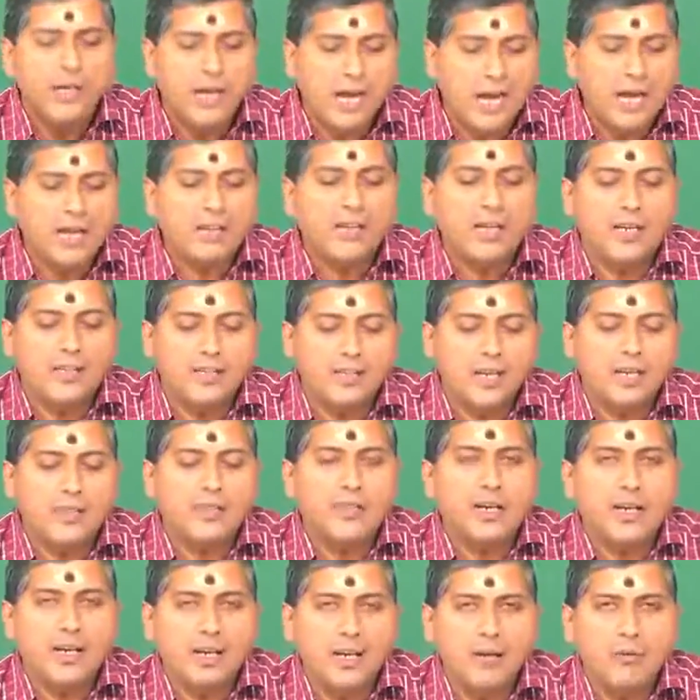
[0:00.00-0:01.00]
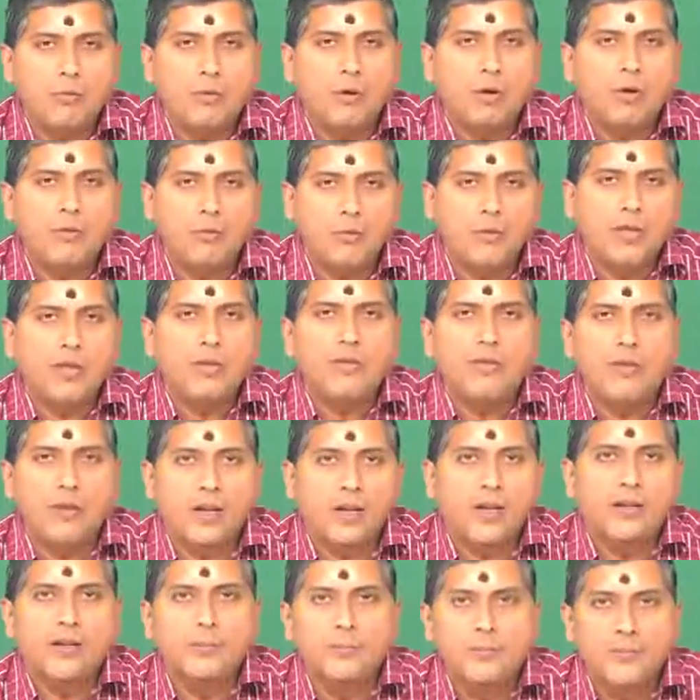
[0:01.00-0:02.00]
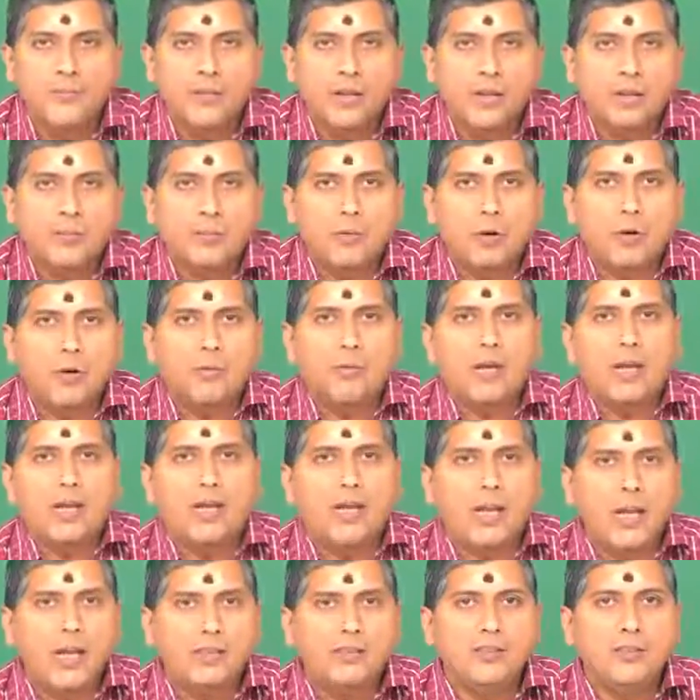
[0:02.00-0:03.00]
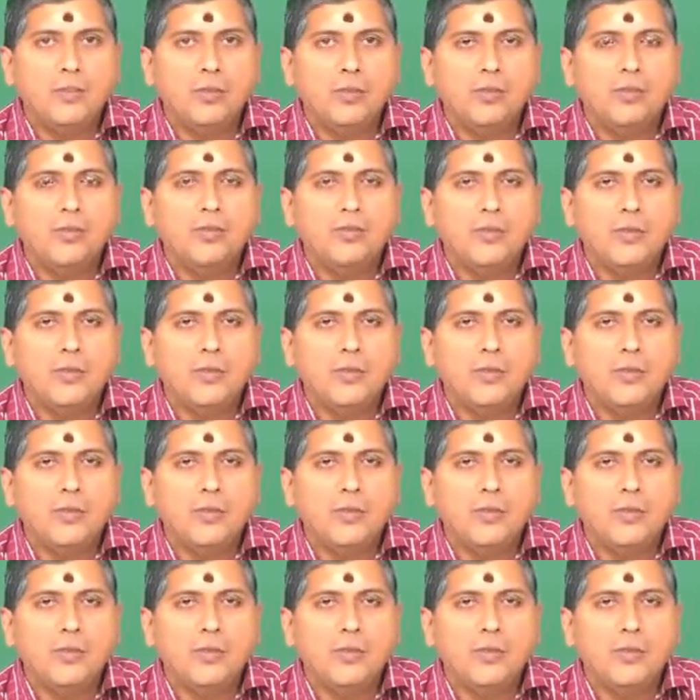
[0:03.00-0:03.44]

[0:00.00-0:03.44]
and that is exactly what wavefun probably tells you.